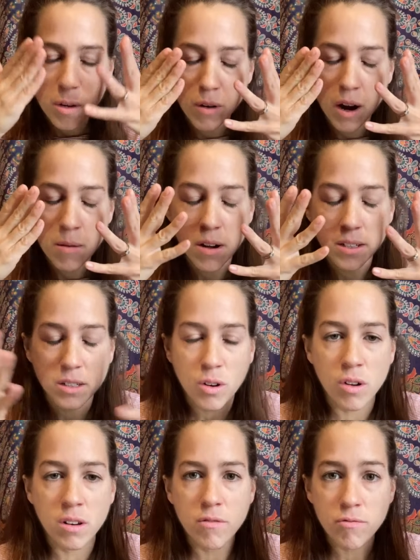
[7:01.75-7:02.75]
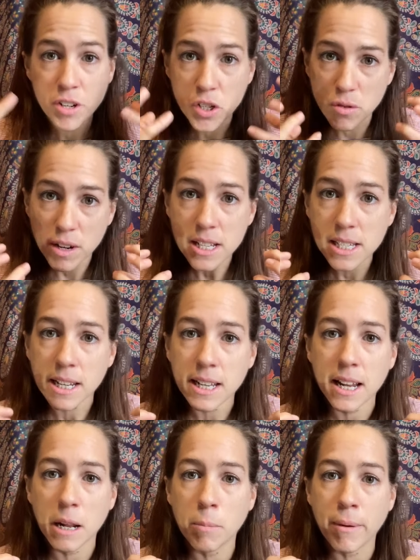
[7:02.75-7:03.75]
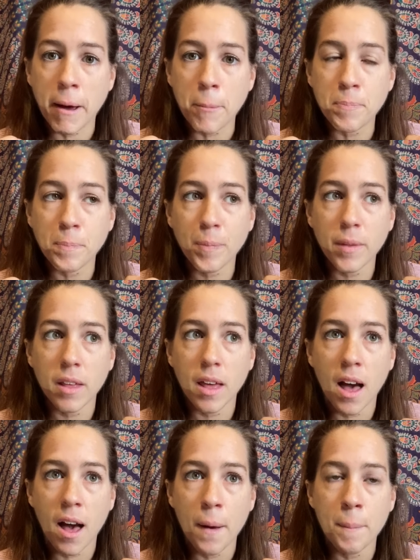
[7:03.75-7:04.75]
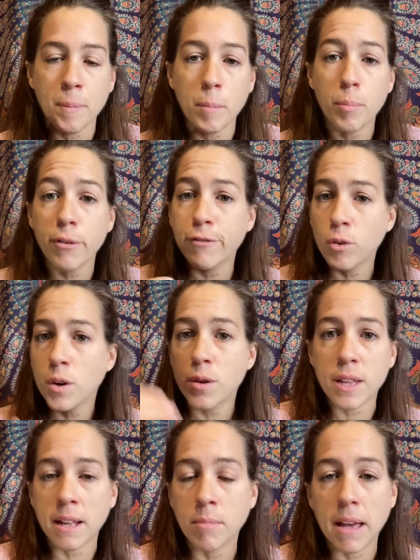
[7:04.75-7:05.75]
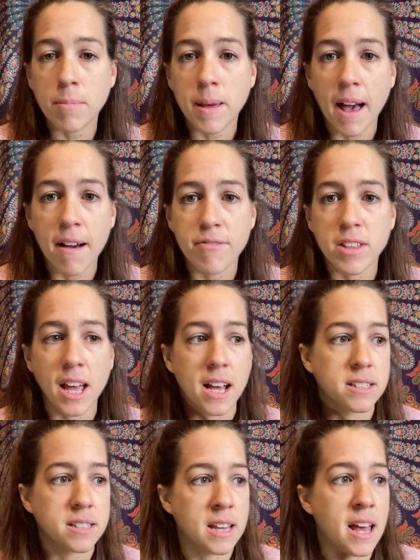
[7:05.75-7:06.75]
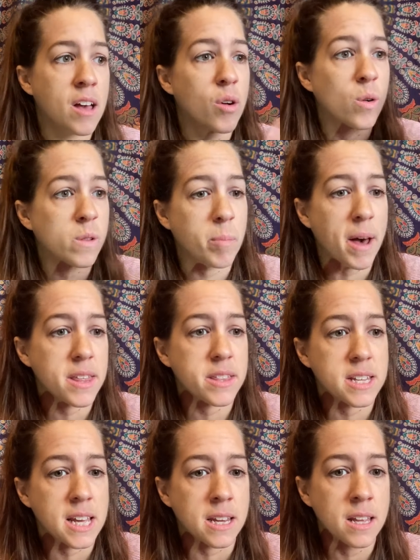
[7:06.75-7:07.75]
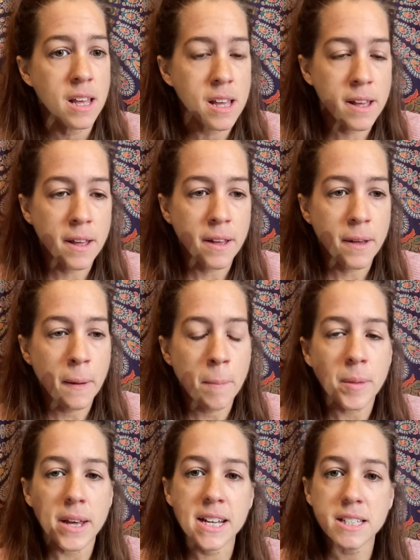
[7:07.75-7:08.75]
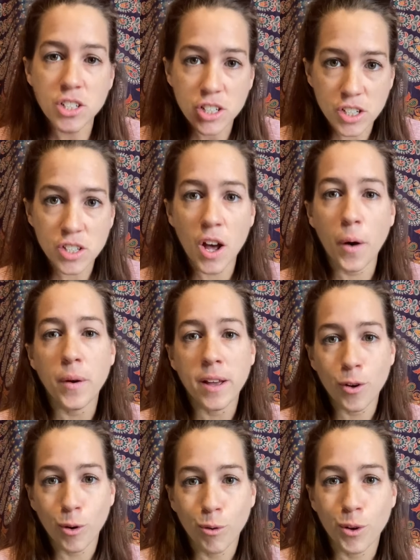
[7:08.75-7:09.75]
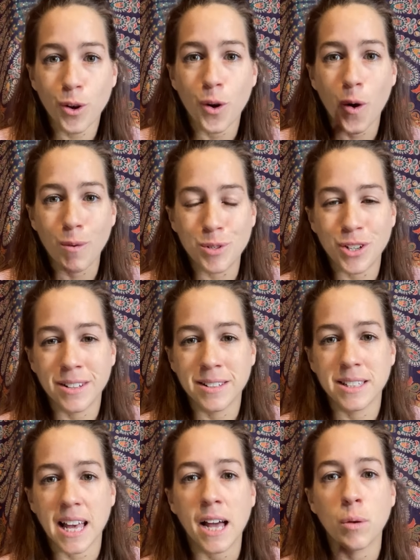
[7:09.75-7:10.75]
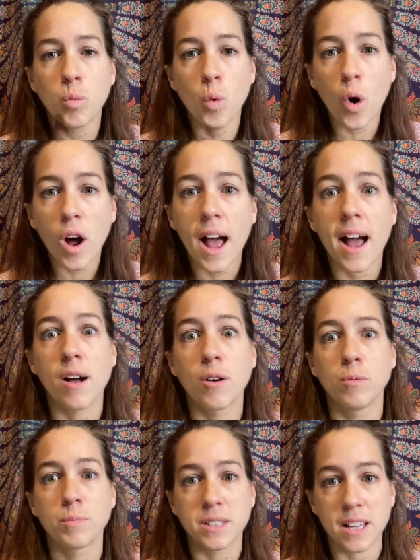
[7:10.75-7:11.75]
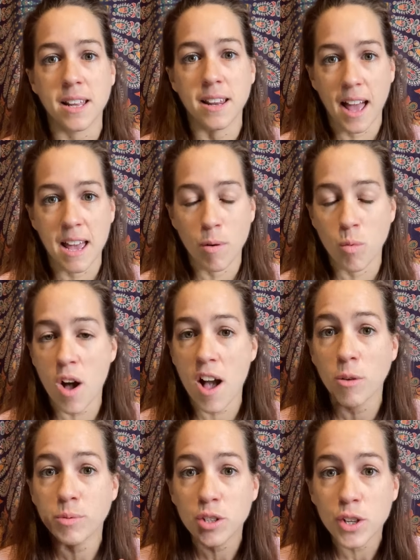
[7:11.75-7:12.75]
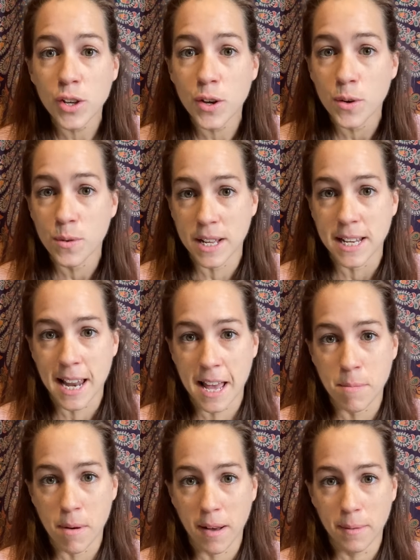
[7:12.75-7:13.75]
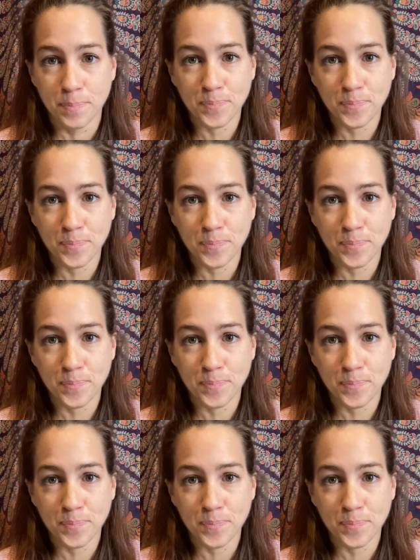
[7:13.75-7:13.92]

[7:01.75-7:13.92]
your eye mask on, retreat a little bit before you then maybe have the gas and air or the pethidine. It's just knowing all your options and what helps in labour, what helps you in labour.